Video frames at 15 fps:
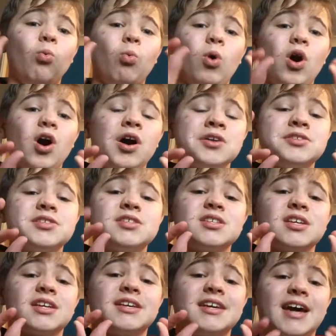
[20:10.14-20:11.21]

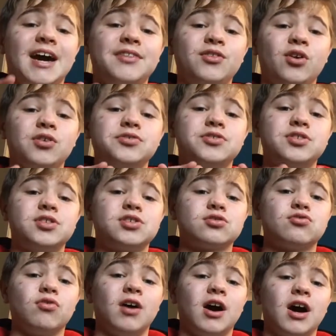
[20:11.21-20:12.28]
Words cannot
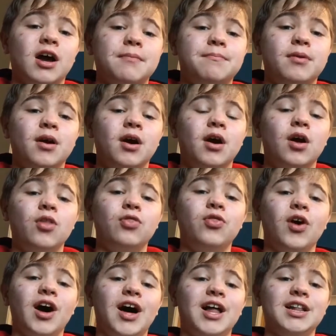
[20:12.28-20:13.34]
describe
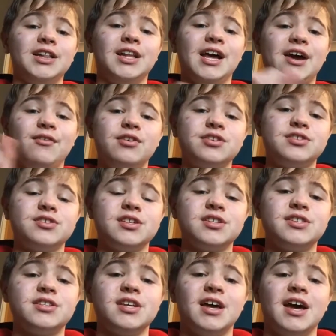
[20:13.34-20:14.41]
the
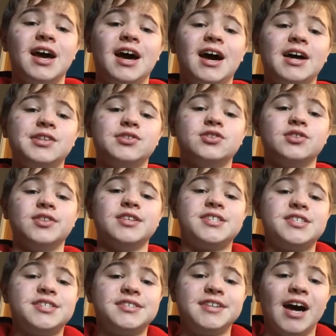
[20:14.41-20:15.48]
hilariousness and
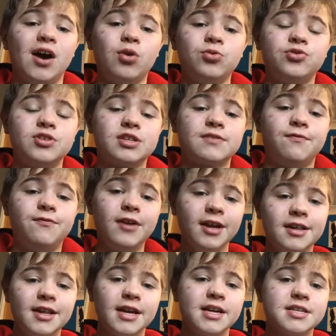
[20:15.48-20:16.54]
nostalgic
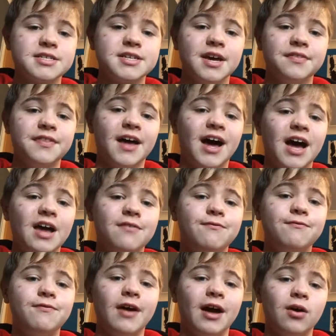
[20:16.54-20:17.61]
feelings that I
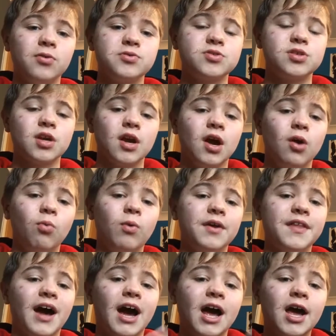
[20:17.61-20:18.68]
felt
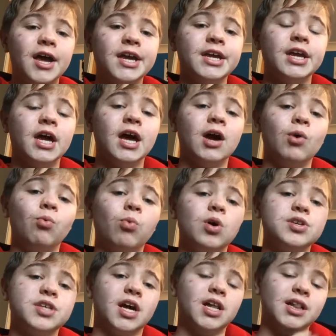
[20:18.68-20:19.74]
when I
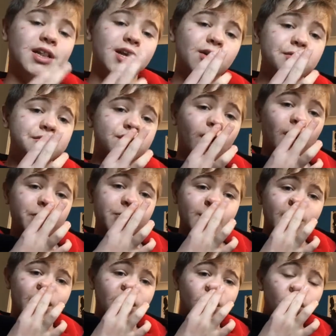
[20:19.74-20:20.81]
was a little
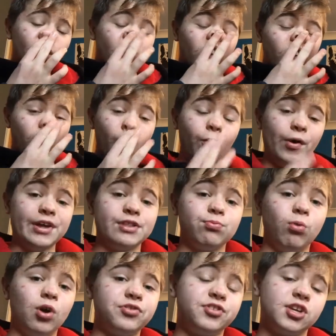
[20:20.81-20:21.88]
toddler always
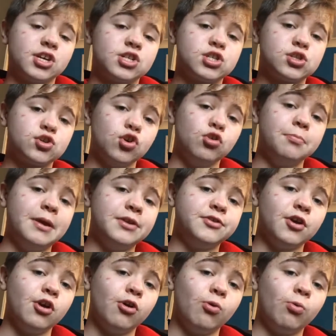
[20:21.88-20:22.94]
watching
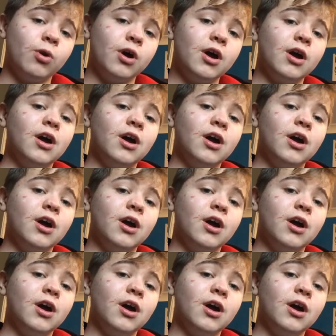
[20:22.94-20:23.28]
Scooby-Doo.